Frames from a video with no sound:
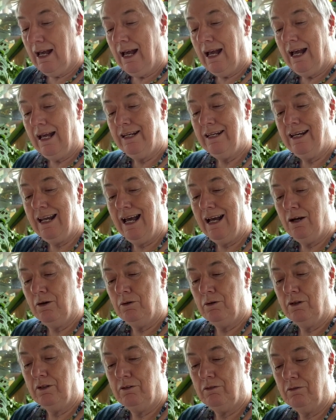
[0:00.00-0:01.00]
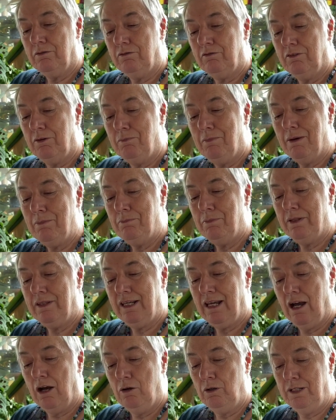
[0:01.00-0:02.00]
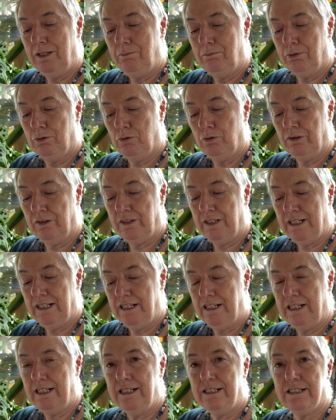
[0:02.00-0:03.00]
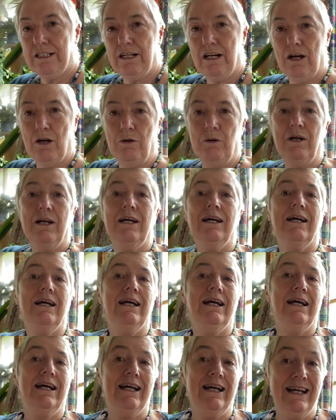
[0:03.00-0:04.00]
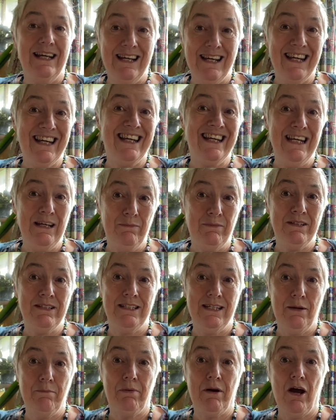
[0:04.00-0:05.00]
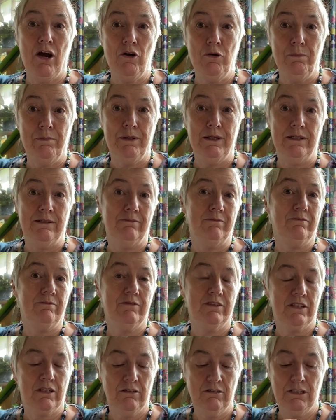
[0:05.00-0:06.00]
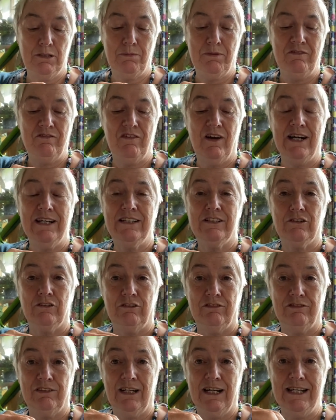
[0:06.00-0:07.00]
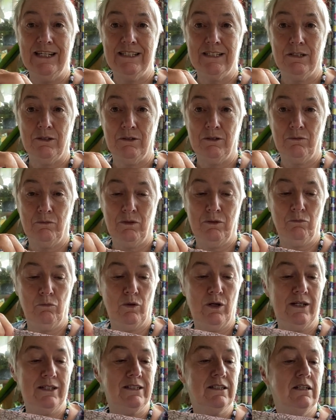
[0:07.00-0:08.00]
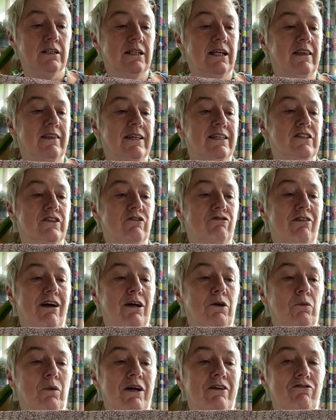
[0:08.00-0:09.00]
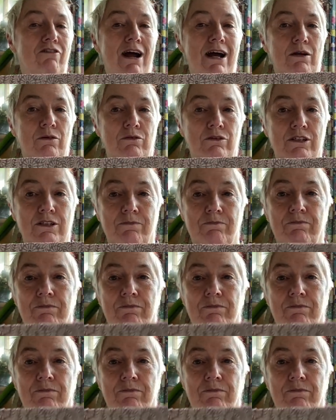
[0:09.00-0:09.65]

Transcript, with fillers: And now, remember the only important thing you need to know, keep the zip open. It's going to be vital for later when we're turning this the right way round.